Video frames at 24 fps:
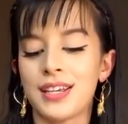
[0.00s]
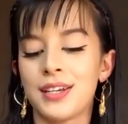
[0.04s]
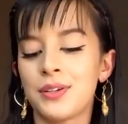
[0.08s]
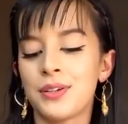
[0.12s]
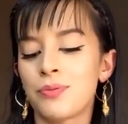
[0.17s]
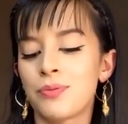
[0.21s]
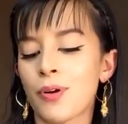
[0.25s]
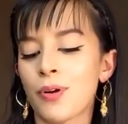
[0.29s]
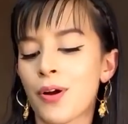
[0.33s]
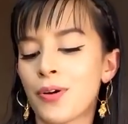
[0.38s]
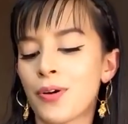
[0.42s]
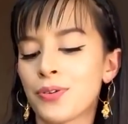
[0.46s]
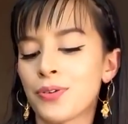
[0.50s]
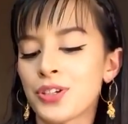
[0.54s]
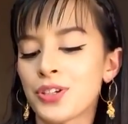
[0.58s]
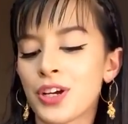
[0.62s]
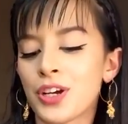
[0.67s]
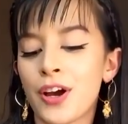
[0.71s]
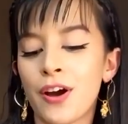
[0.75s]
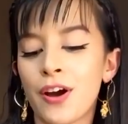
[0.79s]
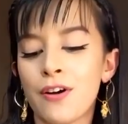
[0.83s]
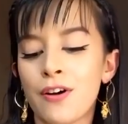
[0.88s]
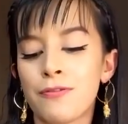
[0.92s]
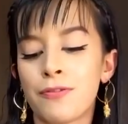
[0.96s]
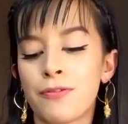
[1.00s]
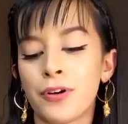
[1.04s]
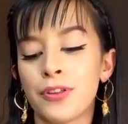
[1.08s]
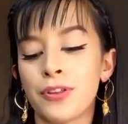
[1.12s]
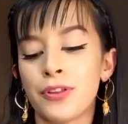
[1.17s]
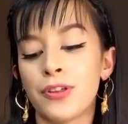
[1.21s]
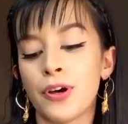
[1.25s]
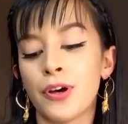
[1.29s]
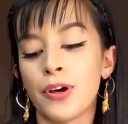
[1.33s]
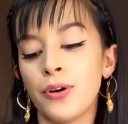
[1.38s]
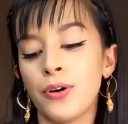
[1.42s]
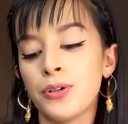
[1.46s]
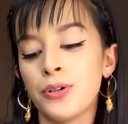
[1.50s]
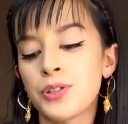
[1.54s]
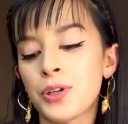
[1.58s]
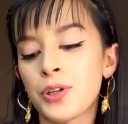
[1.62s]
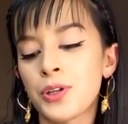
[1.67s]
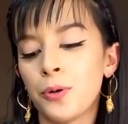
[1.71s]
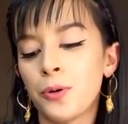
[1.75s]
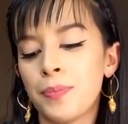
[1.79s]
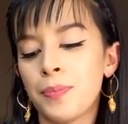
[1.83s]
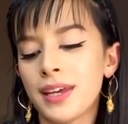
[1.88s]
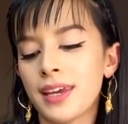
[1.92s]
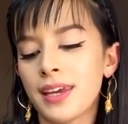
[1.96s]
He wrote, for those
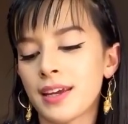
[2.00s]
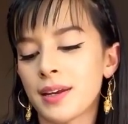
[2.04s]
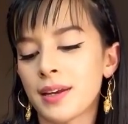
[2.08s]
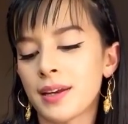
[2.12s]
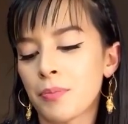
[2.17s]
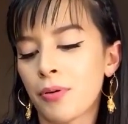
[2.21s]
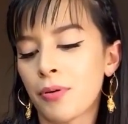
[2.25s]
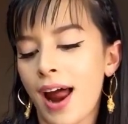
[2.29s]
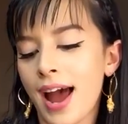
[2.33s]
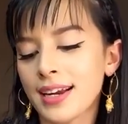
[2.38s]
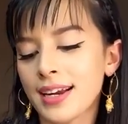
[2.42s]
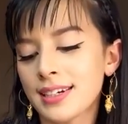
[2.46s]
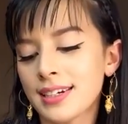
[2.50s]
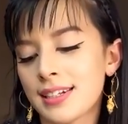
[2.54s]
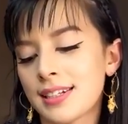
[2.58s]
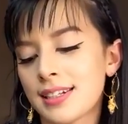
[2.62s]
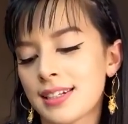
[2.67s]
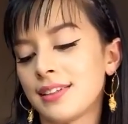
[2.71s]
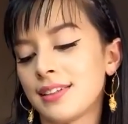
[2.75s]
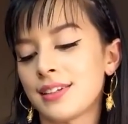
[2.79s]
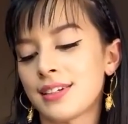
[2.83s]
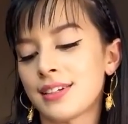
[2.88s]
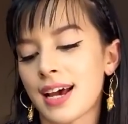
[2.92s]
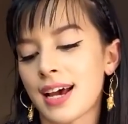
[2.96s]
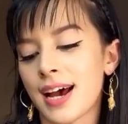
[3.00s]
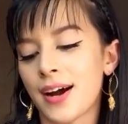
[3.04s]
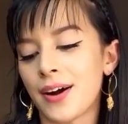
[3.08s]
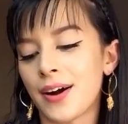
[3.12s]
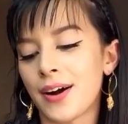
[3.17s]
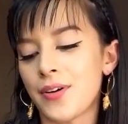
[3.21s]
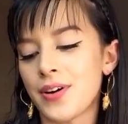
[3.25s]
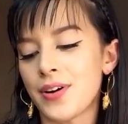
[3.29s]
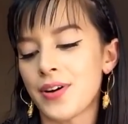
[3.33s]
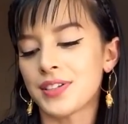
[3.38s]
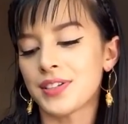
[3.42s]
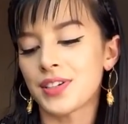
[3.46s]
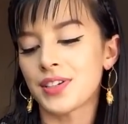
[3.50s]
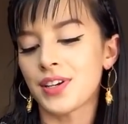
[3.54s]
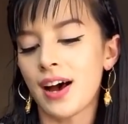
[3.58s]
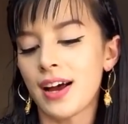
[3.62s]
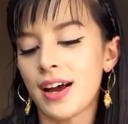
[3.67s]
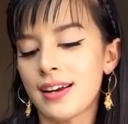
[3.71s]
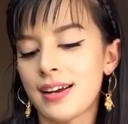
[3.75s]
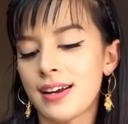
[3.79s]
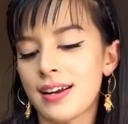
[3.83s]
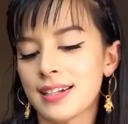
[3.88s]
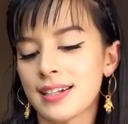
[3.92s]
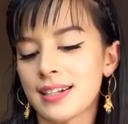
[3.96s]
who begin practicing the Tao, it is
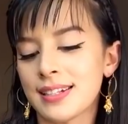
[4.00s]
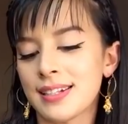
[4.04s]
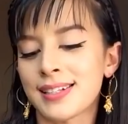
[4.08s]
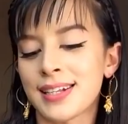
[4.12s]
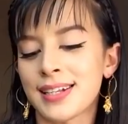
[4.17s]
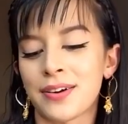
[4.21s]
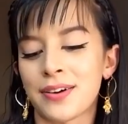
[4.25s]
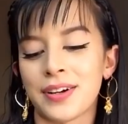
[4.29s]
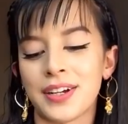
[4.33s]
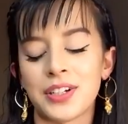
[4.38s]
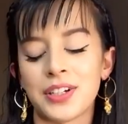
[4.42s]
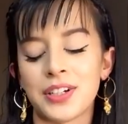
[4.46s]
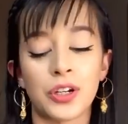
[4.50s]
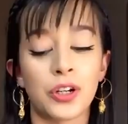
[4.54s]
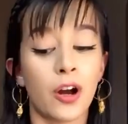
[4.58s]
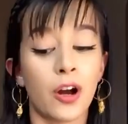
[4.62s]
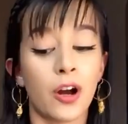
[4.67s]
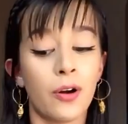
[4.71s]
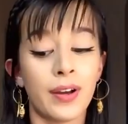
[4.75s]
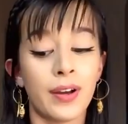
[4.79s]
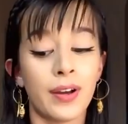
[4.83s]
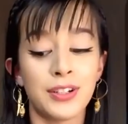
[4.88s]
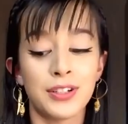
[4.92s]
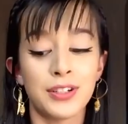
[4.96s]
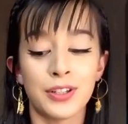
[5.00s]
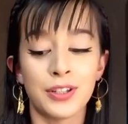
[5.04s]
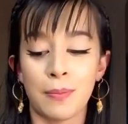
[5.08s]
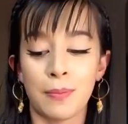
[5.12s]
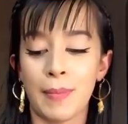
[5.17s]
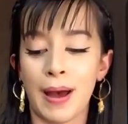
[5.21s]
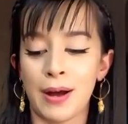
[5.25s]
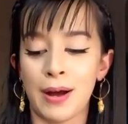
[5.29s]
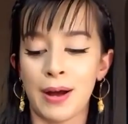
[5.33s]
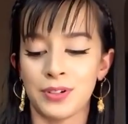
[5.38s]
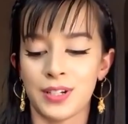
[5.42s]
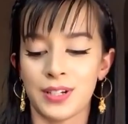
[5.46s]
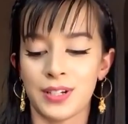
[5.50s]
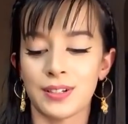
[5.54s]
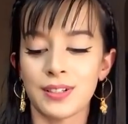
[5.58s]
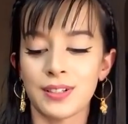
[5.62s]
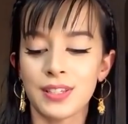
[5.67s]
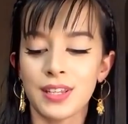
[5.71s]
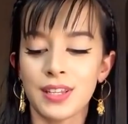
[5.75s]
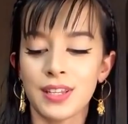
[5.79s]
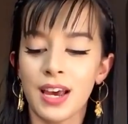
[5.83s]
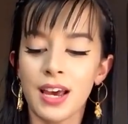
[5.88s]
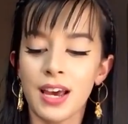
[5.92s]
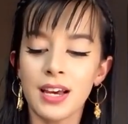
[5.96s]
not necessary to go into the
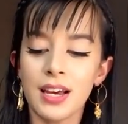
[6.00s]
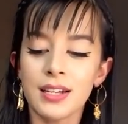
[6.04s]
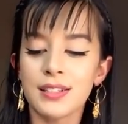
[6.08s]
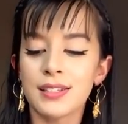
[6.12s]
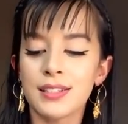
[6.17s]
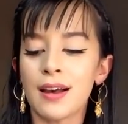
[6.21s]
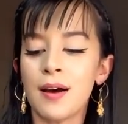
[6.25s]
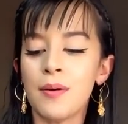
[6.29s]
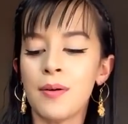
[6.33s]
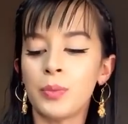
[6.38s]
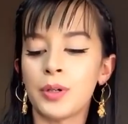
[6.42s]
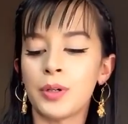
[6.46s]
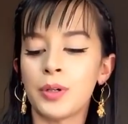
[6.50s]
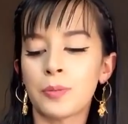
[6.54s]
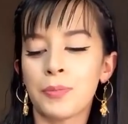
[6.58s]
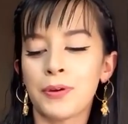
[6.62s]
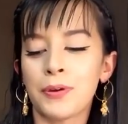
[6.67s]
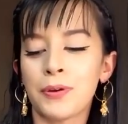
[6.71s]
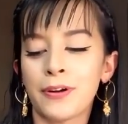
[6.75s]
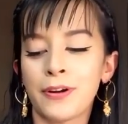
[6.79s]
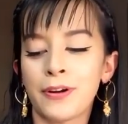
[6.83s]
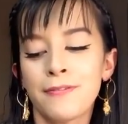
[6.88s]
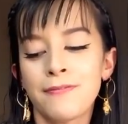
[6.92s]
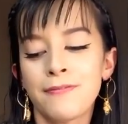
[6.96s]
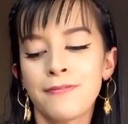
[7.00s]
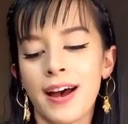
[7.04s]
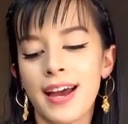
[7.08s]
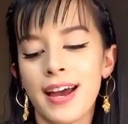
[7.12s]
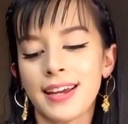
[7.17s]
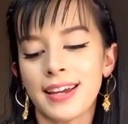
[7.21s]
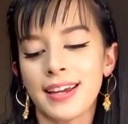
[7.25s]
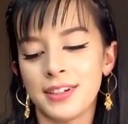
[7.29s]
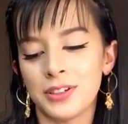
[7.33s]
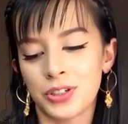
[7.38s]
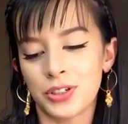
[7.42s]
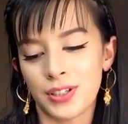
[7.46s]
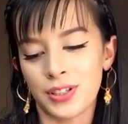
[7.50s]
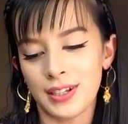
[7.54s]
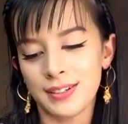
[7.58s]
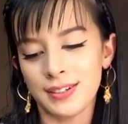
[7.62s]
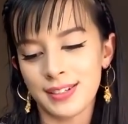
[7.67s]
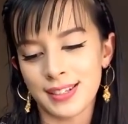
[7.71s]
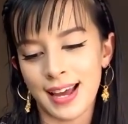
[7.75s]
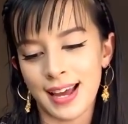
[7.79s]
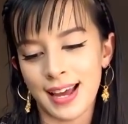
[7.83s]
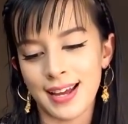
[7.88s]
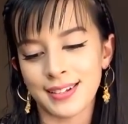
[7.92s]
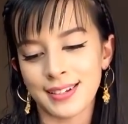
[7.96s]
mountains. Some with purifying
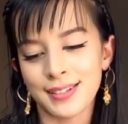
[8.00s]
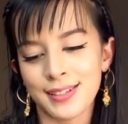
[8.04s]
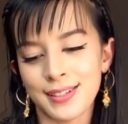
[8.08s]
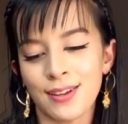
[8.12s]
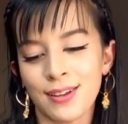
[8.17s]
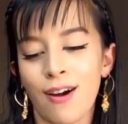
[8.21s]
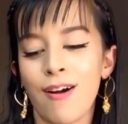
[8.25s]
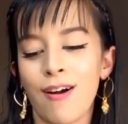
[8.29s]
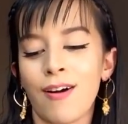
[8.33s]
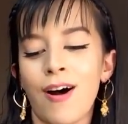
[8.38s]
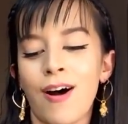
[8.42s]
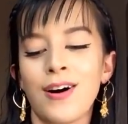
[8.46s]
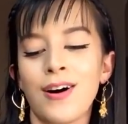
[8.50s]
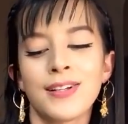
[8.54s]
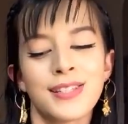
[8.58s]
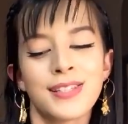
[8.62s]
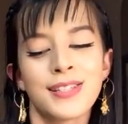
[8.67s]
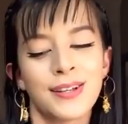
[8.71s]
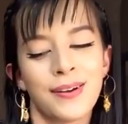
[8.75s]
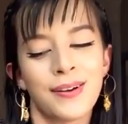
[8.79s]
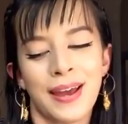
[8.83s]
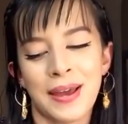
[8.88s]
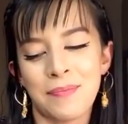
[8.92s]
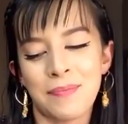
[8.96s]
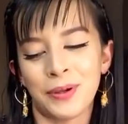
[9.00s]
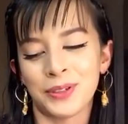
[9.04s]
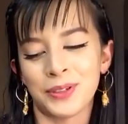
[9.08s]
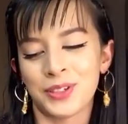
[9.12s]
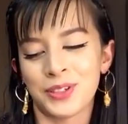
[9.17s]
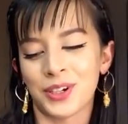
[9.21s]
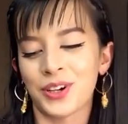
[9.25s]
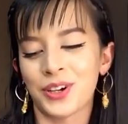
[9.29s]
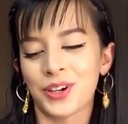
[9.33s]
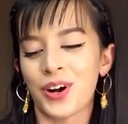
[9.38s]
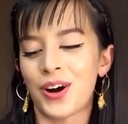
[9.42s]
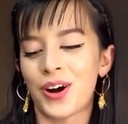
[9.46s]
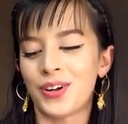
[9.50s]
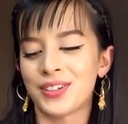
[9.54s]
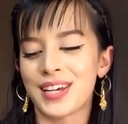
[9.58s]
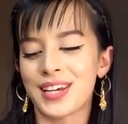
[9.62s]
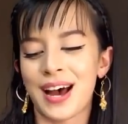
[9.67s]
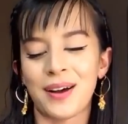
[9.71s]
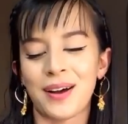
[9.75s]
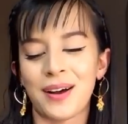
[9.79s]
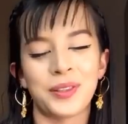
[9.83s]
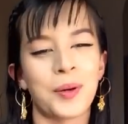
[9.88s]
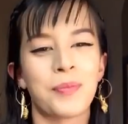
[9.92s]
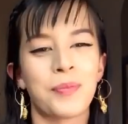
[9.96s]
incense are also able to call
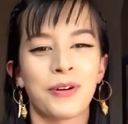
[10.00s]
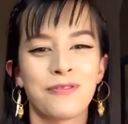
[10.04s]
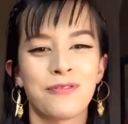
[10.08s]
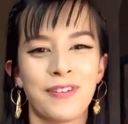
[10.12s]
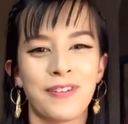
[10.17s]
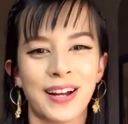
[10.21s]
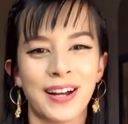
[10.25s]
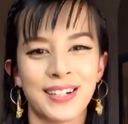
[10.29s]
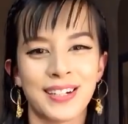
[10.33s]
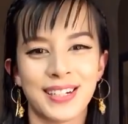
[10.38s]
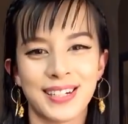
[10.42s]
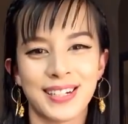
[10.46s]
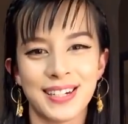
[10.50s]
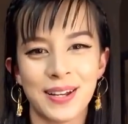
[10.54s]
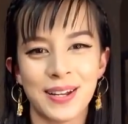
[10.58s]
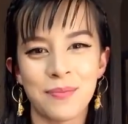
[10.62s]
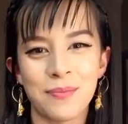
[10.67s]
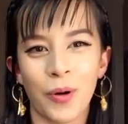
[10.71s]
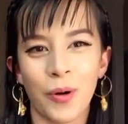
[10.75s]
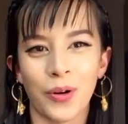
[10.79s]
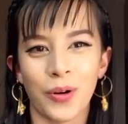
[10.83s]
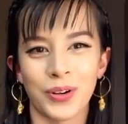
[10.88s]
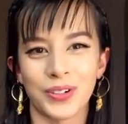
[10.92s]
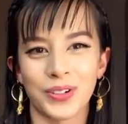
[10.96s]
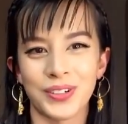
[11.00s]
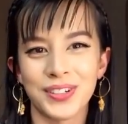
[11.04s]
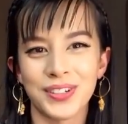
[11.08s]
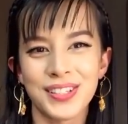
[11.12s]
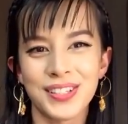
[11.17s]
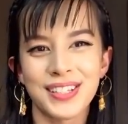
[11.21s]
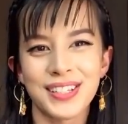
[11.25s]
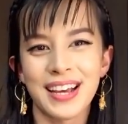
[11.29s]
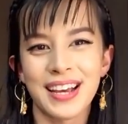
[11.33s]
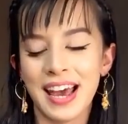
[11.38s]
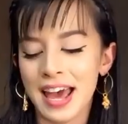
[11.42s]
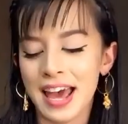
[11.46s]
down the perfected immortals.